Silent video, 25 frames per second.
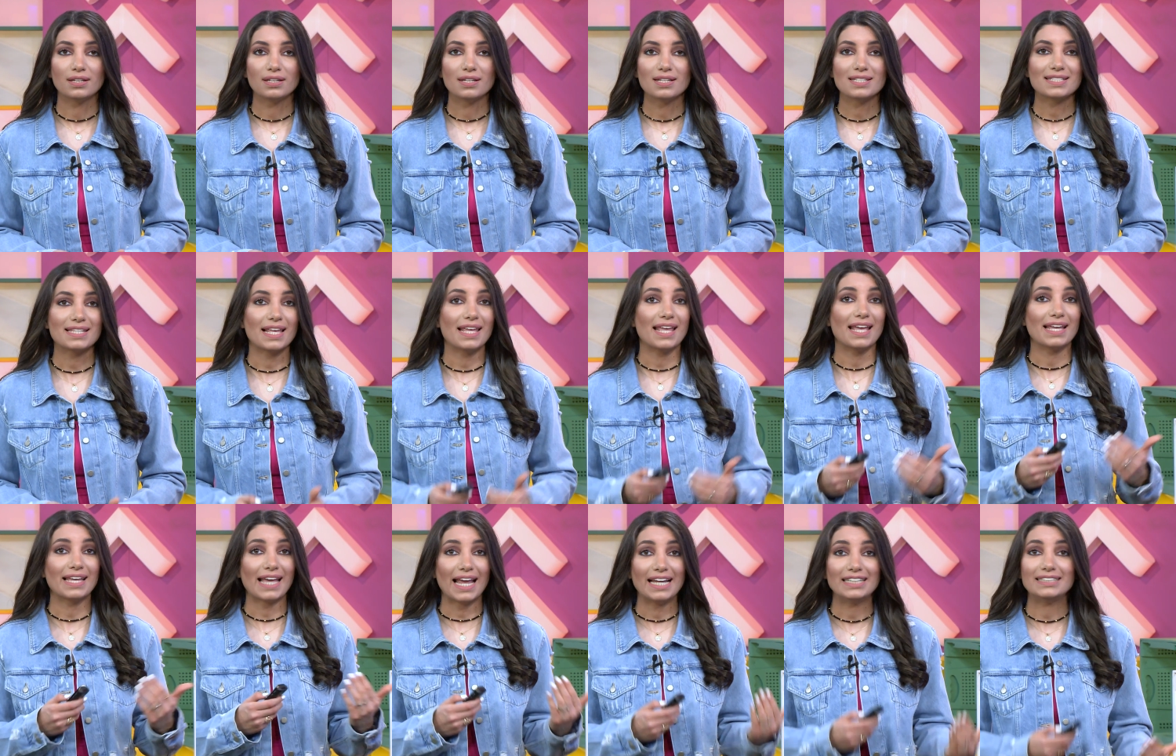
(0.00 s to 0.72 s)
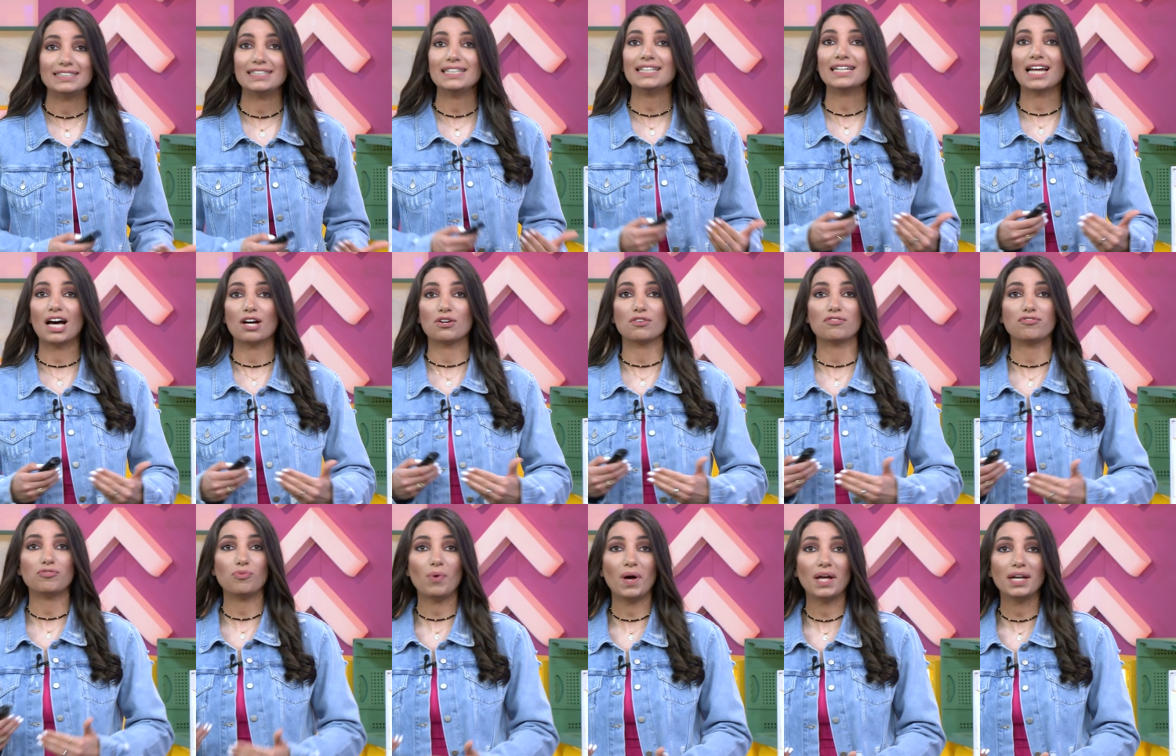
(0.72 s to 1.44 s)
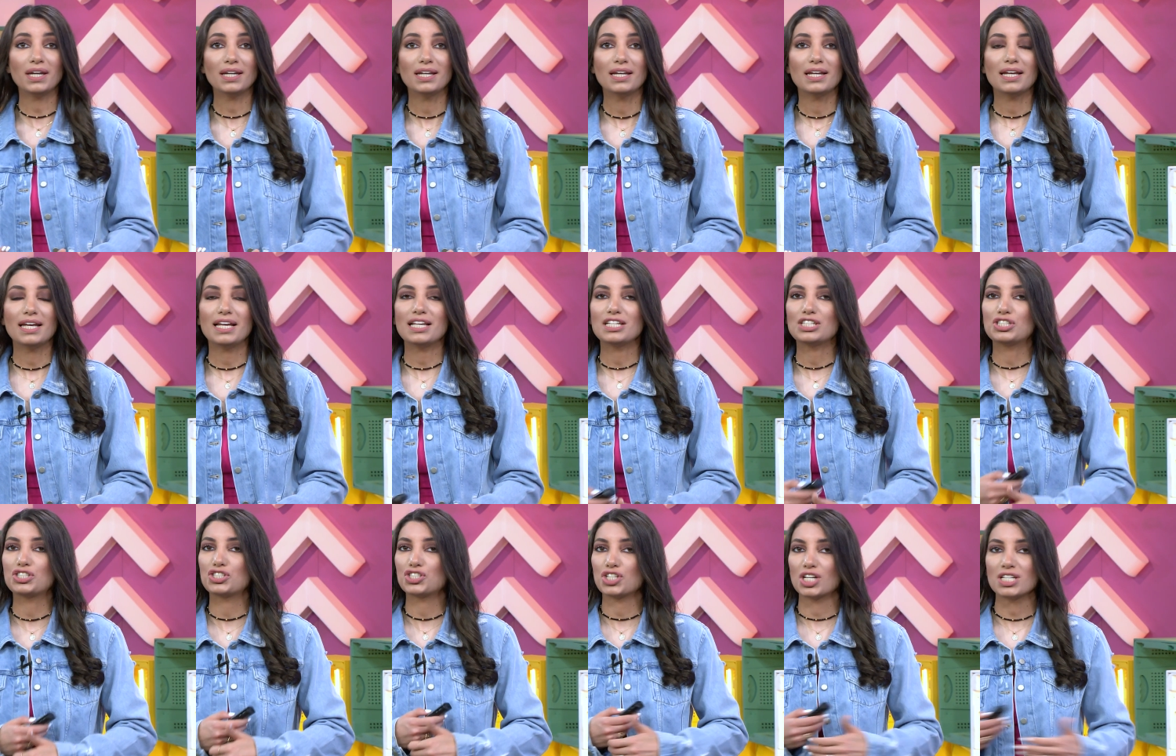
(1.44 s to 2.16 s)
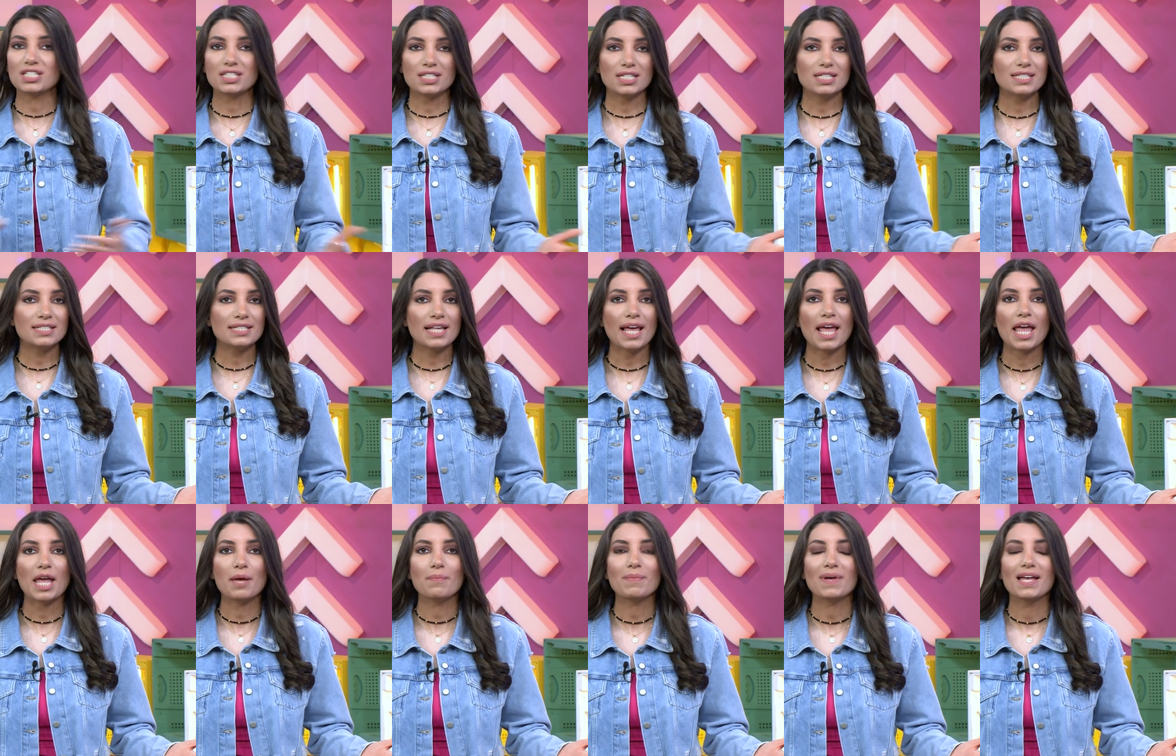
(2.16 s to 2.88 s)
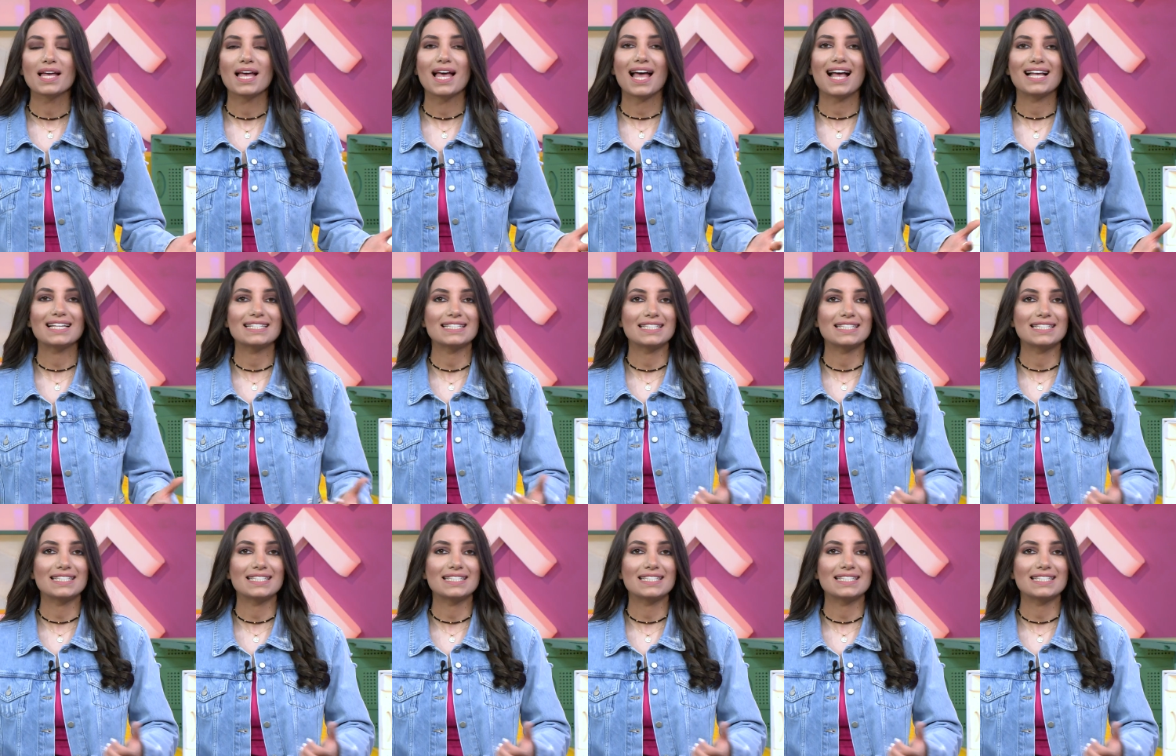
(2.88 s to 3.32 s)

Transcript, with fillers: Saying 18 out of 1 is just the same as